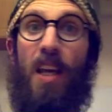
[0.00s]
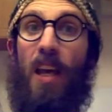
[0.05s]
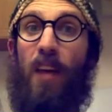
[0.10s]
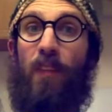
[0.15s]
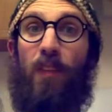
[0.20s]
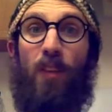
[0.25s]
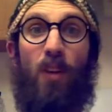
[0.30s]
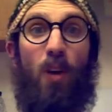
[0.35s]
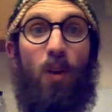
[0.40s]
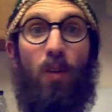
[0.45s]

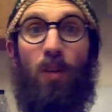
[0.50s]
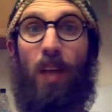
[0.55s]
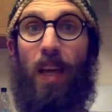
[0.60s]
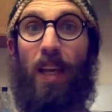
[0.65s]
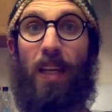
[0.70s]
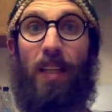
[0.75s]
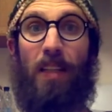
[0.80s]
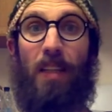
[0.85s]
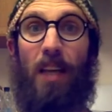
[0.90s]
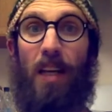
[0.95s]
If you don't
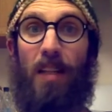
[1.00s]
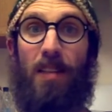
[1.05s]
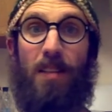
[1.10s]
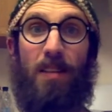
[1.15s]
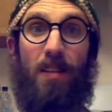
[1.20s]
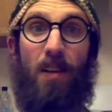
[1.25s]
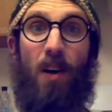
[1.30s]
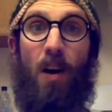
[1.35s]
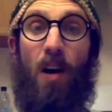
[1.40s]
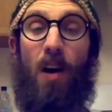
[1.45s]
like nuts
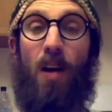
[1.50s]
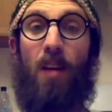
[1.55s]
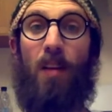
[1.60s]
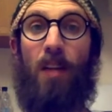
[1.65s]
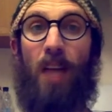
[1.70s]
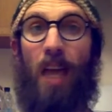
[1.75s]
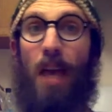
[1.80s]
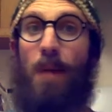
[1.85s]
at all,